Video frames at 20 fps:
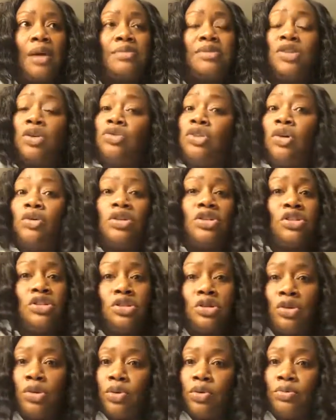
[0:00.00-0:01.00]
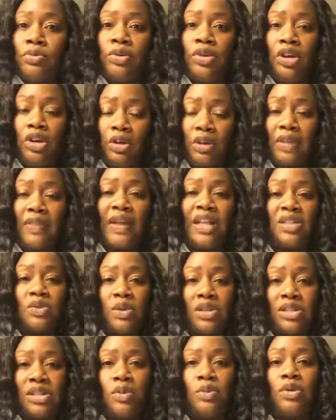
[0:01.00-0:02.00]
So don't assume, that that's
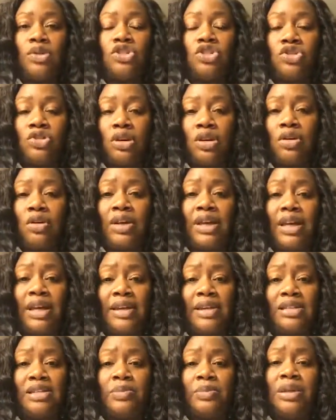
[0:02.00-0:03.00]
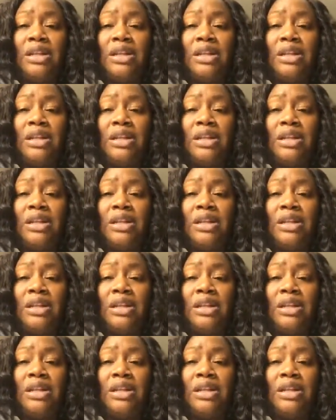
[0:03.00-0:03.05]
what someone's struggle is.